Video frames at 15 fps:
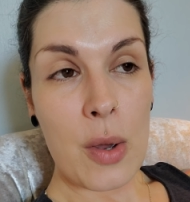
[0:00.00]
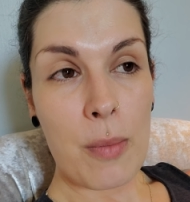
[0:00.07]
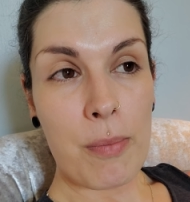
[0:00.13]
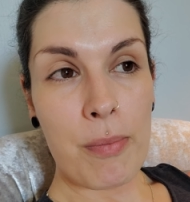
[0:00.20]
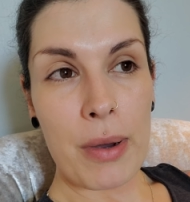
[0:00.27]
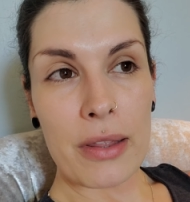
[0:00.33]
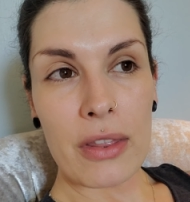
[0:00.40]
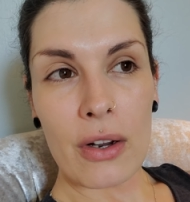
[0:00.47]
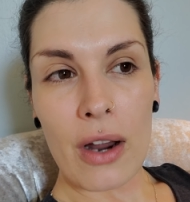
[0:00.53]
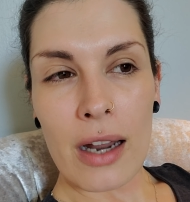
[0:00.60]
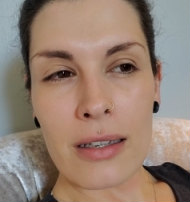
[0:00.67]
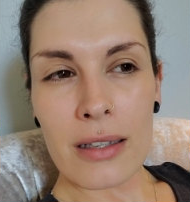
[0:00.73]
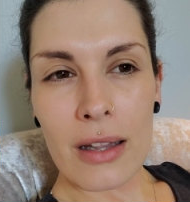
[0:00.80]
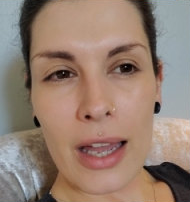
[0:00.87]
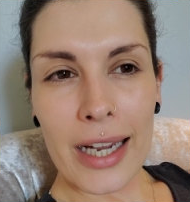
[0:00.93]
But their
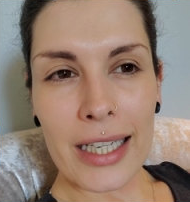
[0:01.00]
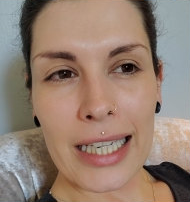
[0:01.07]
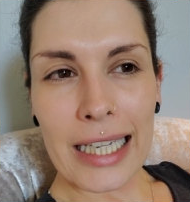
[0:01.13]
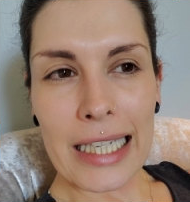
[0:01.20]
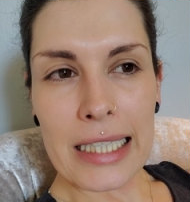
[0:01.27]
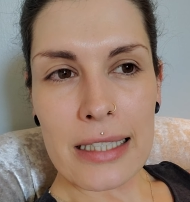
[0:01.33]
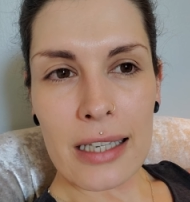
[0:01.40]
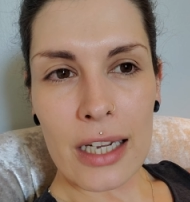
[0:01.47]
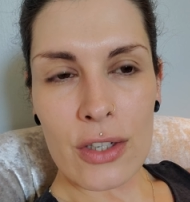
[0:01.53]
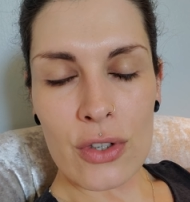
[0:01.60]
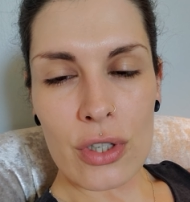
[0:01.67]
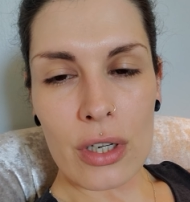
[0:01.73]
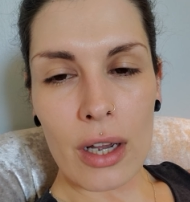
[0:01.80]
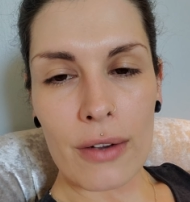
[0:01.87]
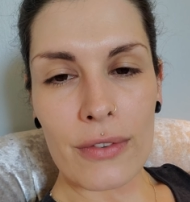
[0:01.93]
underlying
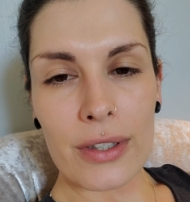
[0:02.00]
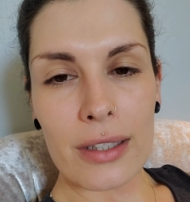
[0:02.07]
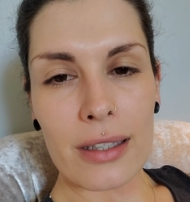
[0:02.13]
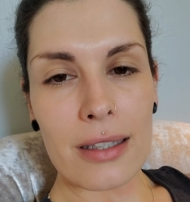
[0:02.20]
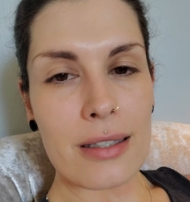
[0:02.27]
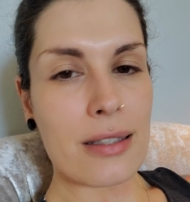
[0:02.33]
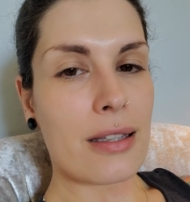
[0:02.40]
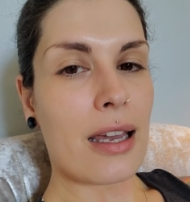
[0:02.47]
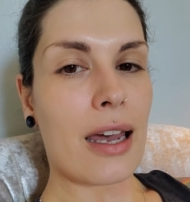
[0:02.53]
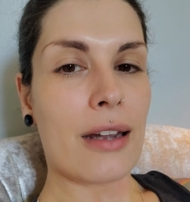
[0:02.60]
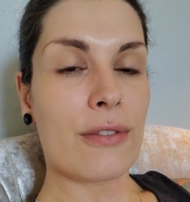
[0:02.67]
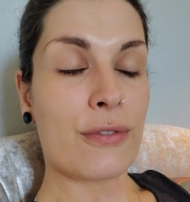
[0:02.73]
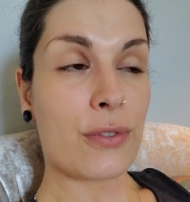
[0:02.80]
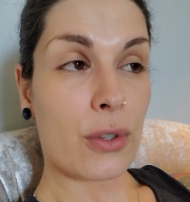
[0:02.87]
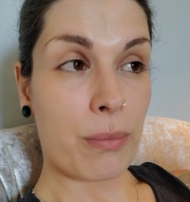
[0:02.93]
intention of it is
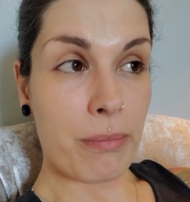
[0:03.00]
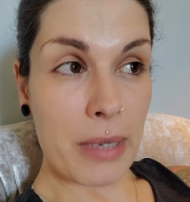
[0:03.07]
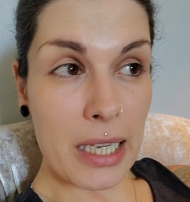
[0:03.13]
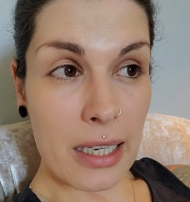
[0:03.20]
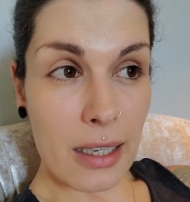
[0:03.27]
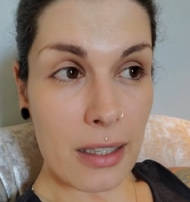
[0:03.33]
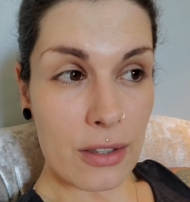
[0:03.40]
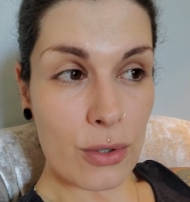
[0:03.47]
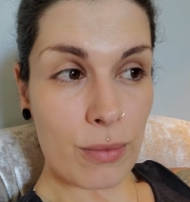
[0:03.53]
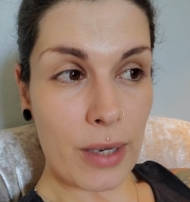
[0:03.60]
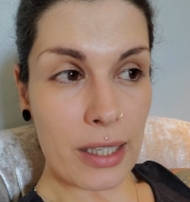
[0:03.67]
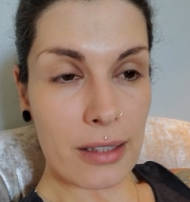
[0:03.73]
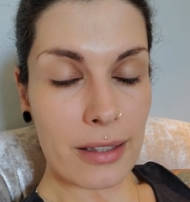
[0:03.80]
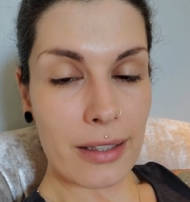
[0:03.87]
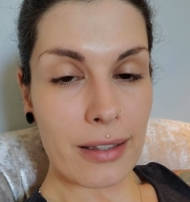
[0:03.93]
that, for me
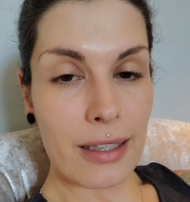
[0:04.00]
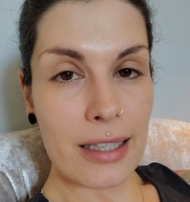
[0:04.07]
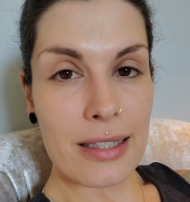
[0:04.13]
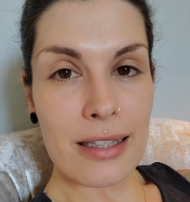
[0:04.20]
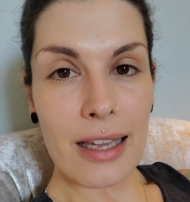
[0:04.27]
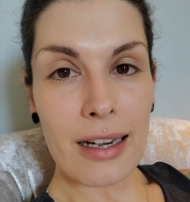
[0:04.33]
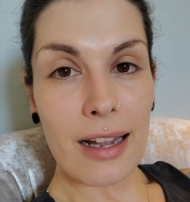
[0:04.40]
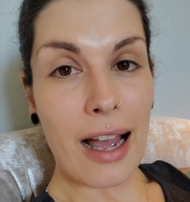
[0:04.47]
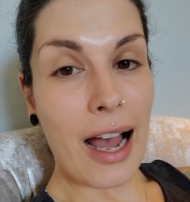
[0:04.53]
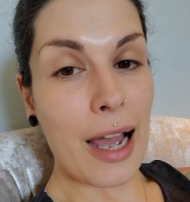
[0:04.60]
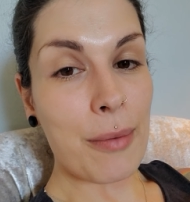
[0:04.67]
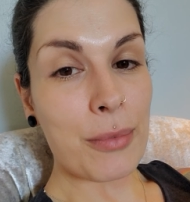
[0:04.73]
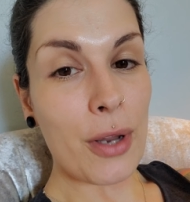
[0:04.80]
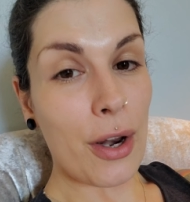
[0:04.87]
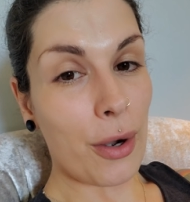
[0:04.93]
directly, is that
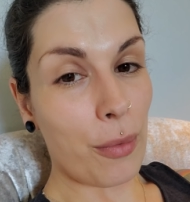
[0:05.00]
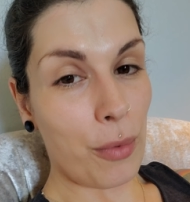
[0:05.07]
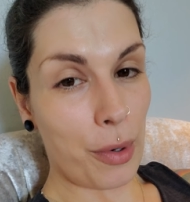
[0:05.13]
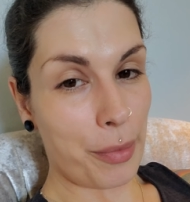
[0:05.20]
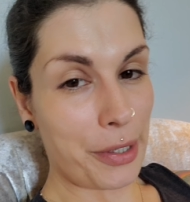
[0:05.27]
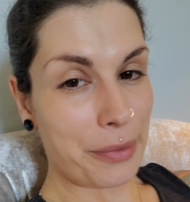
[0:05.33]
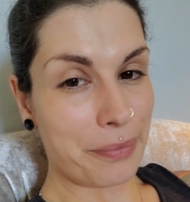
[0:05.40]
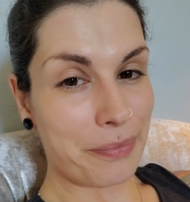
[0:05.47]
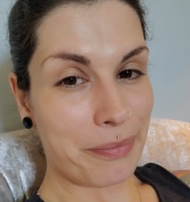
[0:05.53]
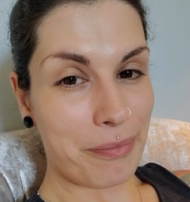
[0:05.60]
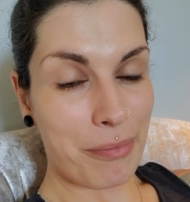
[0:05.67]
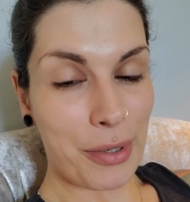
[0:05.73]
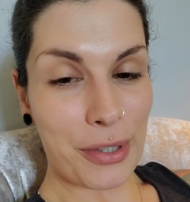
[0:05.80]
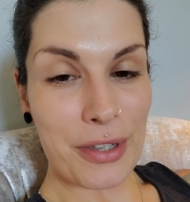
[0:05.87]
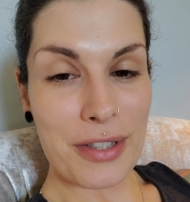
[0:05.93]
I'm not a woman
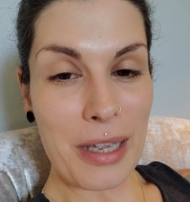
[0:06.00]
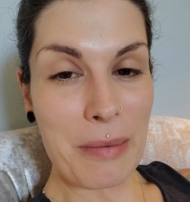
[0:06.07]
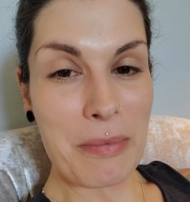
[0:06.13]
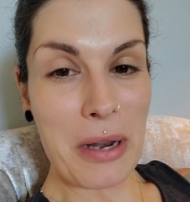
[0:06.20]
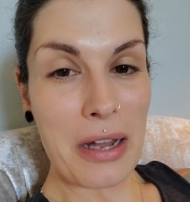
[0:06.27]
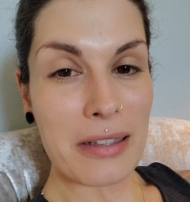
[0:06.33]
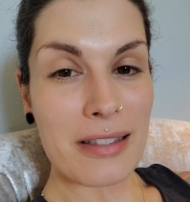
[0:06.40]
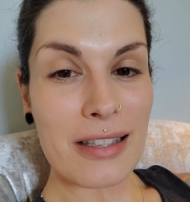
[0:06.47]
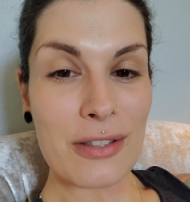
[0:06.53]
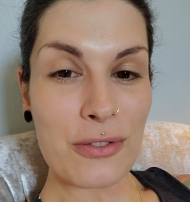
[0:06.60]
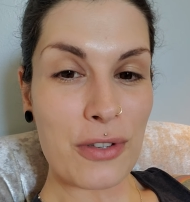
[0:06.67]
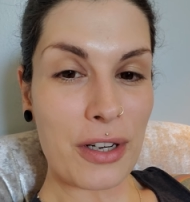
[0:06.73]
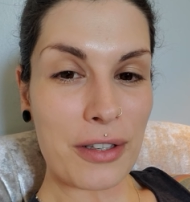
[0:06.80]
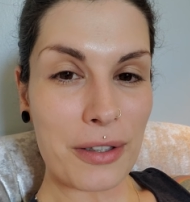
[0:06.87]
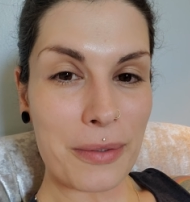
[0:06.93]
because I'm not
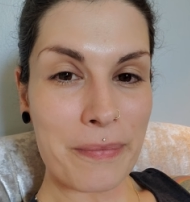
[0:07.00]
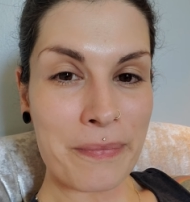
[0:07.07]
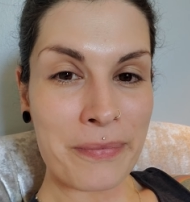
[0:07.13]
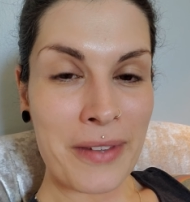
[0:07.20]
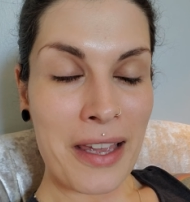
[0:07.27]
cisgender.